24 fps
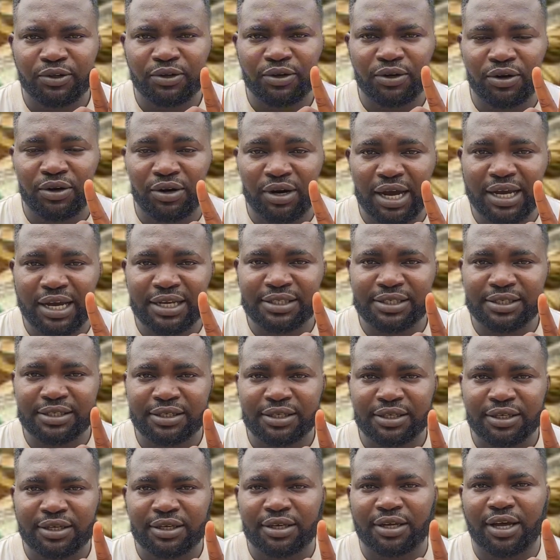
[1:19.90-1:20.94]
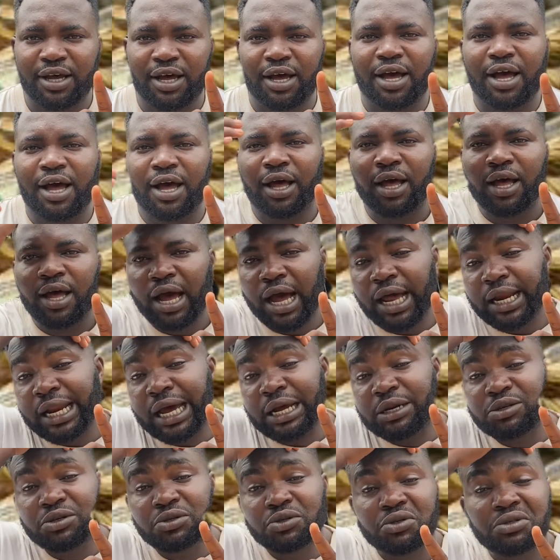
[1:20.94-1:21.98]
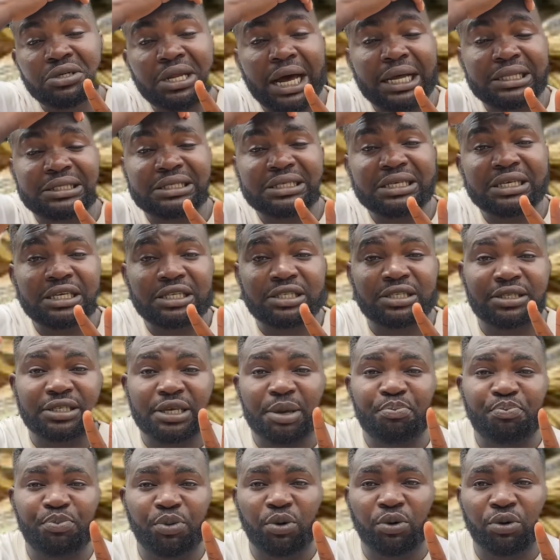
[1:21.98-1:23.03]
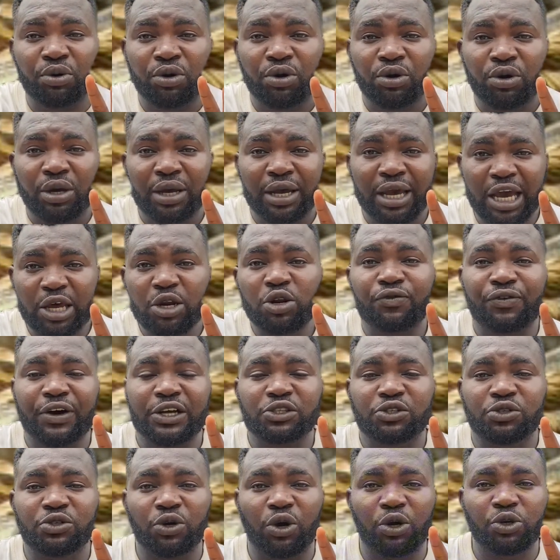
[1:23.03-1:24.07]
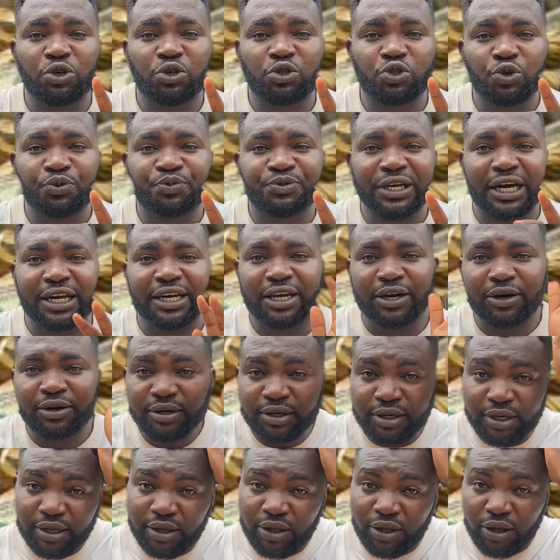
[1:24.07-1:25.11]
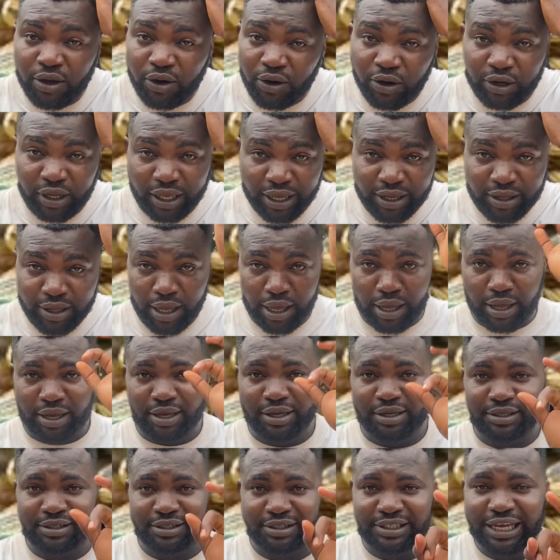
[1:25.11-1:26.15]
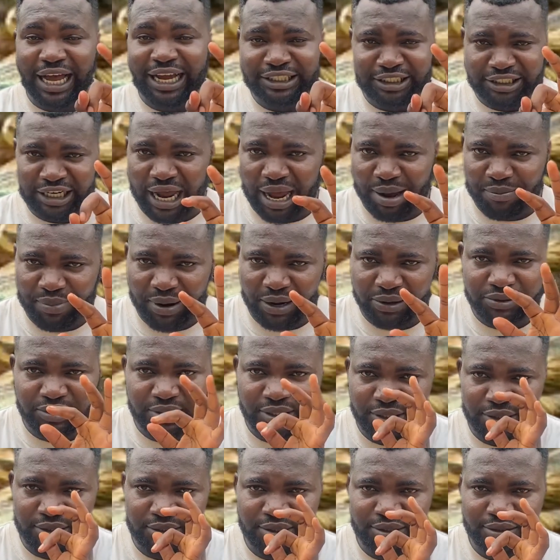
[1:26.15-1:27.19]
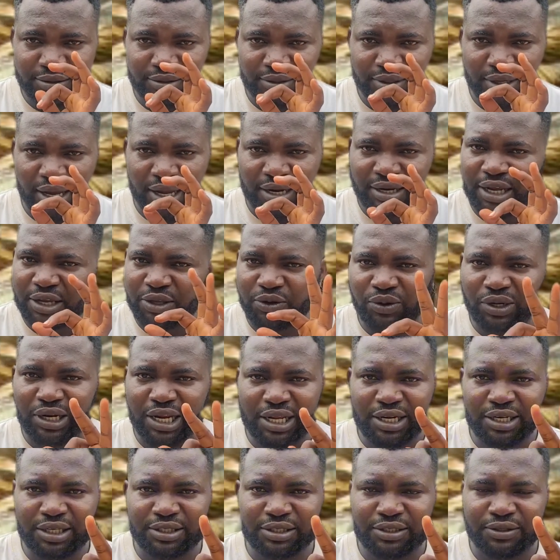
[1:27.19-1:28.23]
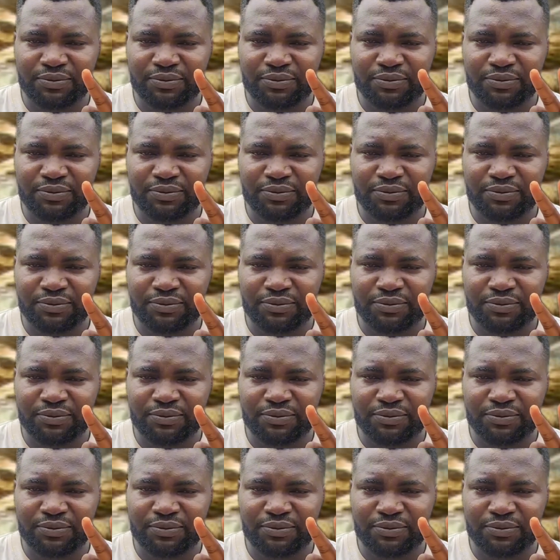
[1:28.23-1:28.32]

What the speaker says: All right. And how do you do that? It's simple. Head over to your YouTube channel, okay, search about it, and then you learn it